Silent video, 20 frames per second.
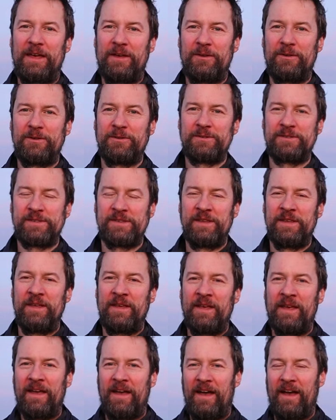Hills,
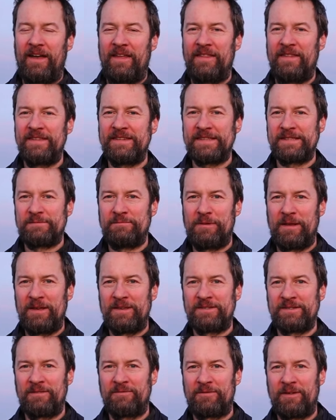and this is a
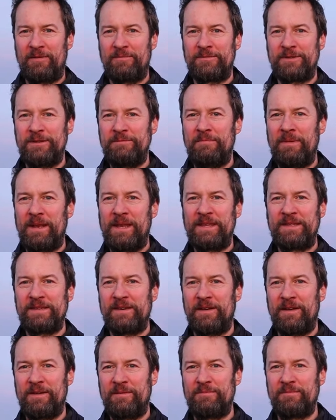place I've come to many
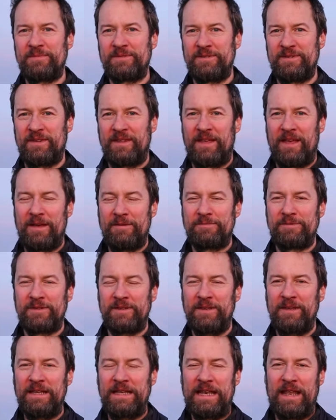times and
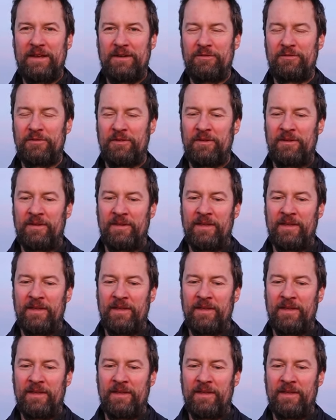absolutely love.